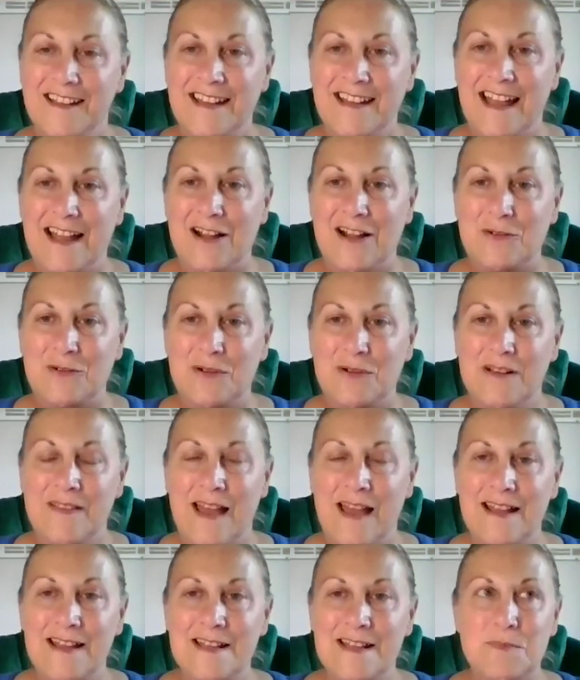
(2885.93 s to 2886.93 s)
Now,
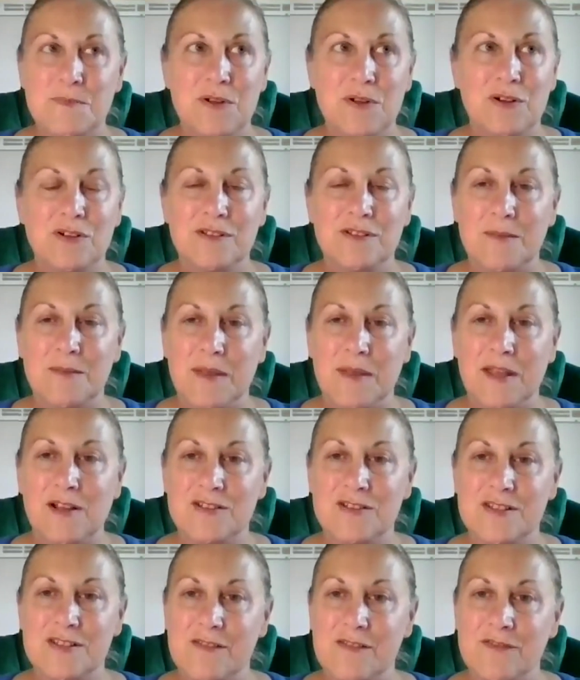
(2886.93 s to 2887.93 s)
that is purely
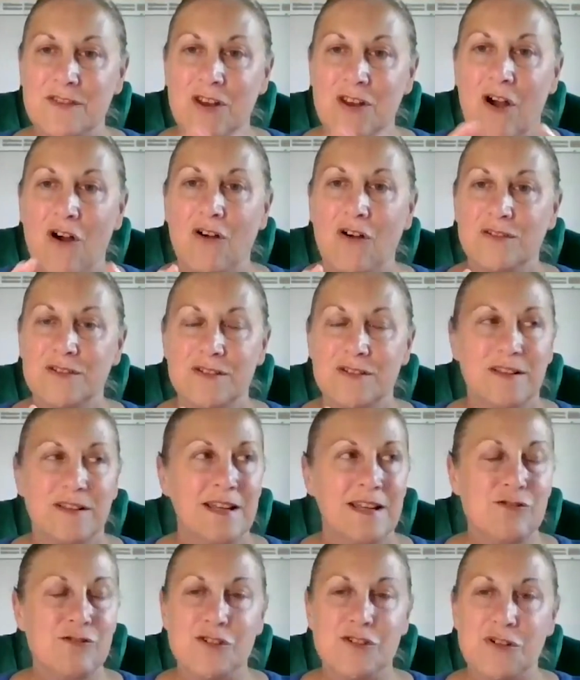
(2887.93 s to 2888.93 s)
because they've not
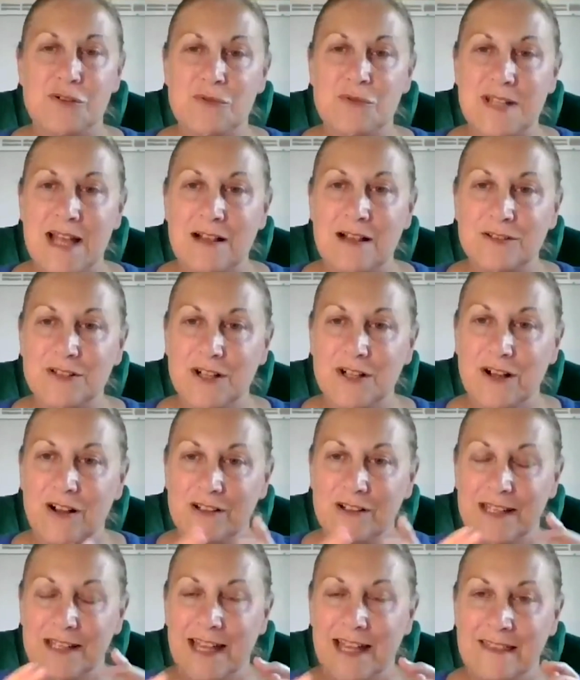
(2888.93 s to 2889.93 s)
introduced
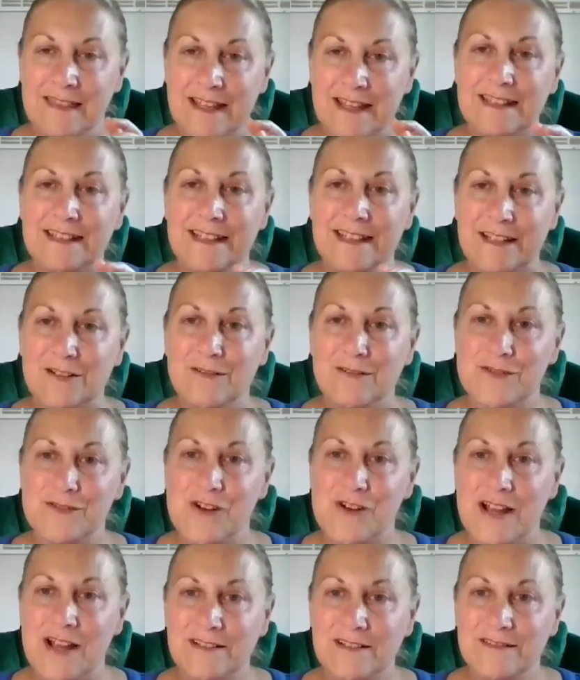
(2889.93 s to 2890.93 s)
alcohol in the clinical
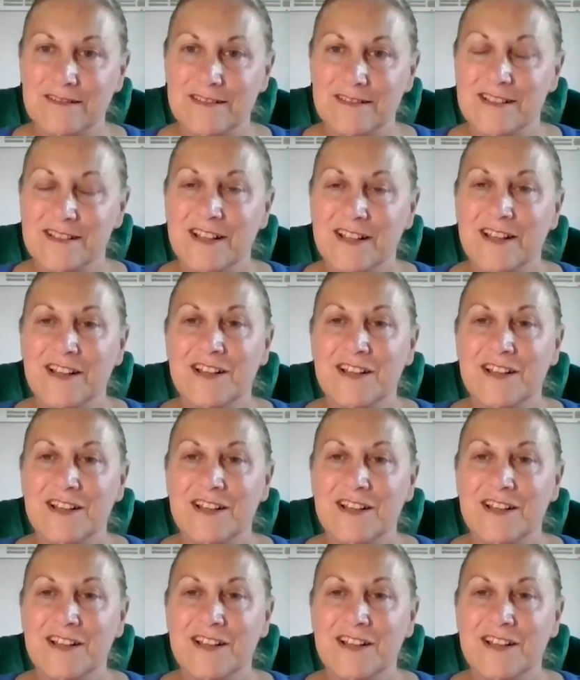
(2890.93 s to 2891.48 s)
trials.